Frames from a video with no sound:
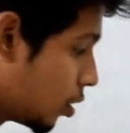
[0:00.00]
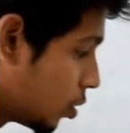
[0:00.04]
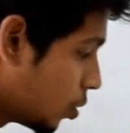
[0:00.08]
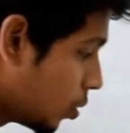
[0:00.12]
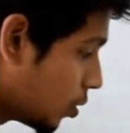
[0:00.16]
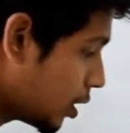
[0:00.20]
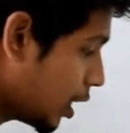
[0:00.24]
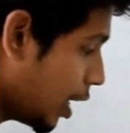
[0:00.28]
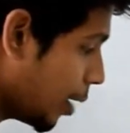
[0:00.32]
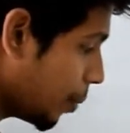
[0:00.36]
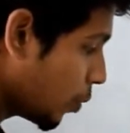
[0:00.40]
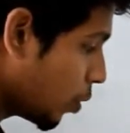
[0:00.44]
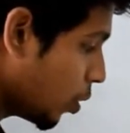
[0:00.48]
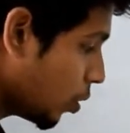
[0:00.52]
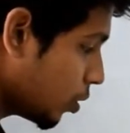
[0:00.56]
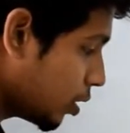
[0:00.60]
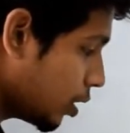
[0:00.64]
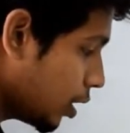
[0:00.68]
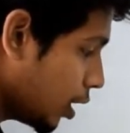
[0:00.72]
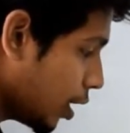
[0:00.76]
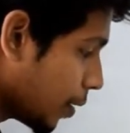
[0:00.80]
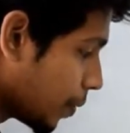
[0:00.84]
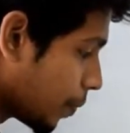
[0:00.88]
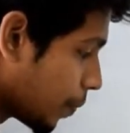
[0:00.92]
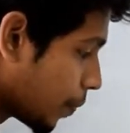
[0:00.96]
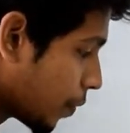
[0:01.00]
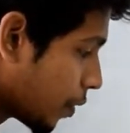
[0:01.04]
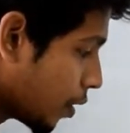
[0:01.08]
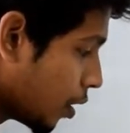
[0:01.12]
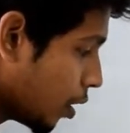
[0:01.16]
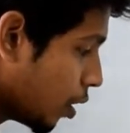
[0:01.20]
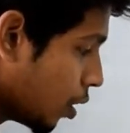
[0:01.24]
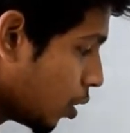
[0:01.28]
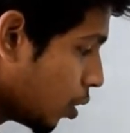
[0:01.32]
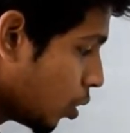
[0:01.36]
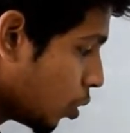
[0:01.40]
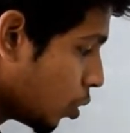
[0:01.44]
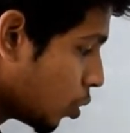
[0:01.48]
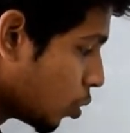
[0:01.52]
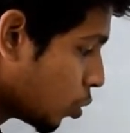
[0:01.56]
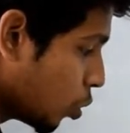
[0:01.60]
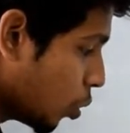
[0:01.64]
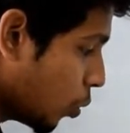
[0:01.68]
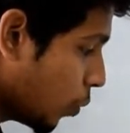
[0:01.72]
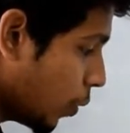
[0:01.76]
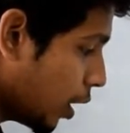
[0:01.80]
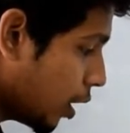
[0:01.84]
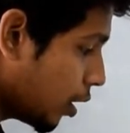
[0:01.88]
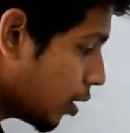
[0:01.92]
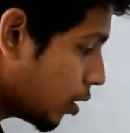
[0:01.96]
The same goes here. So
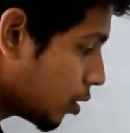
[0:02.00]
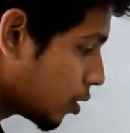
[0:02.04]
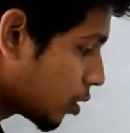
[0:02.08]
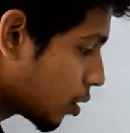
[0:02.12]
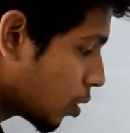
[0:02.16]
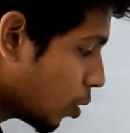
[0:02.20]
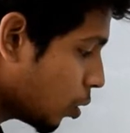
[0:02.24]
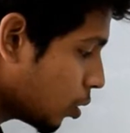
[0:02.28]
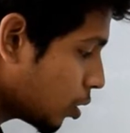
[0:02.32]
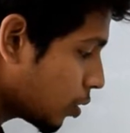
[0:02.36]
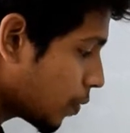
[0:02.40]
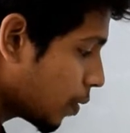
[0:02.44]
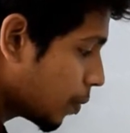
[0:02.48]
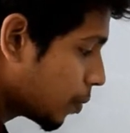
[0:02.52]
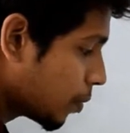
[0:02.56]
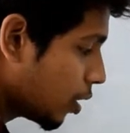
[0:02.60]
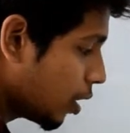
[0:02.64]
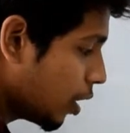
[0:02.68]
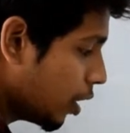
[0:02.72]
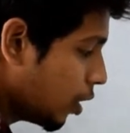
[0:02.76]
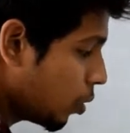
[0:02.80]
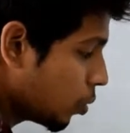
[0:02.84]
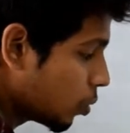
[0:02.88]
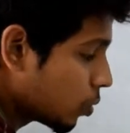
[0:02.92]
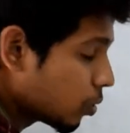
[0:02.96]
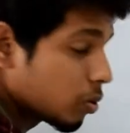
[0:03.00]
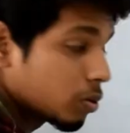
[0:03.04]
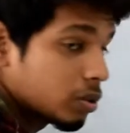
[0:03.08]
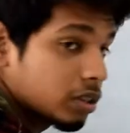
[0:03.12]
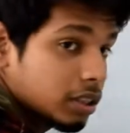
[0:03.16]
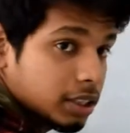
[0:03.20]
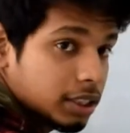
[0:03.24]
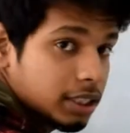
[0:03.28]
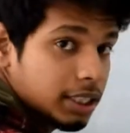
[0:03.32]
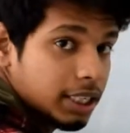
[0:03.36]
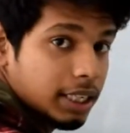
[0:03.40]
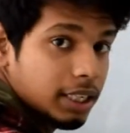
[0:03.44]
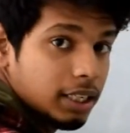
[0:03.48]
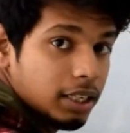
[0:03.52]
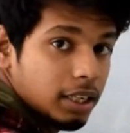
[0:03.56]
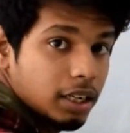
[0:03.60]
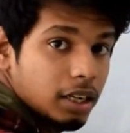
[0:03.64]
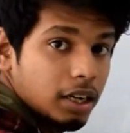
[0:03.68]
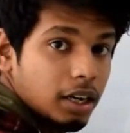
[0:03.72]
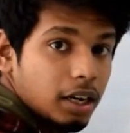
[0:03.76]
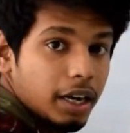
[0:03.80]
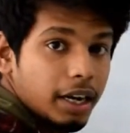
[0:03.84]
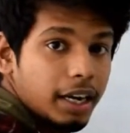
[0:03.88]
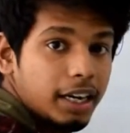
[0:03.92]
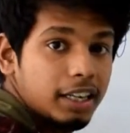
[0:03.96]
when it goes from 32 to 16,
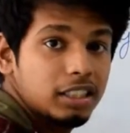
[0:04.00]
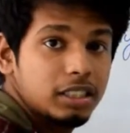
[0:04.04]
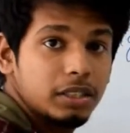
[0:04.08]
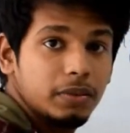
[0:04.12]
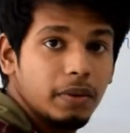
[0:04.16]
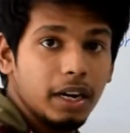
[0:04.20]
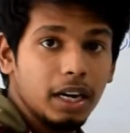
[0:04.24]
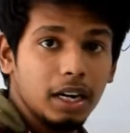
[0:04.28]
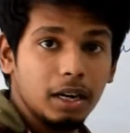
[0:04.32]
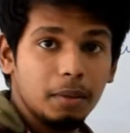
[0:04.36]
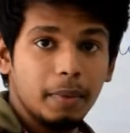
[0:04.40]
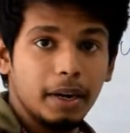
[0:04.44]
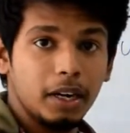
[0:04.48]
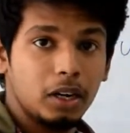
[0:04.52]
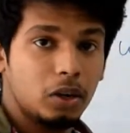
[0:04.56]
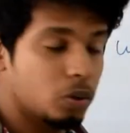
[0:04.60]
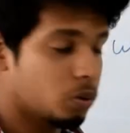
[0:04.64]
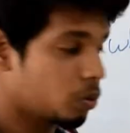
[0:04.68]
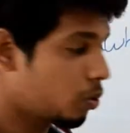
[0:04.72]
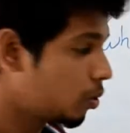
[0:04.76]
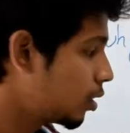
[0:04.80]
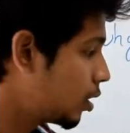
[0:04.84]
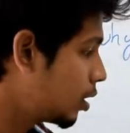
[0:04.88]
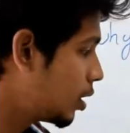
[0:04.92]
it is divided by 2.